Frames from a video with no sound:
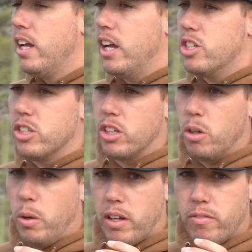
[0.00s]
it's just a
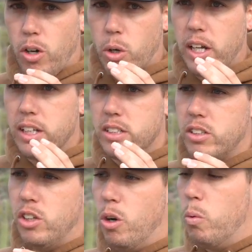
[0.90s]
quick focus,
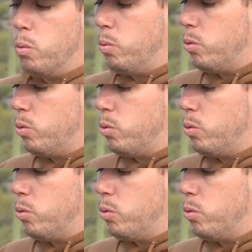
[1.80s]
you know,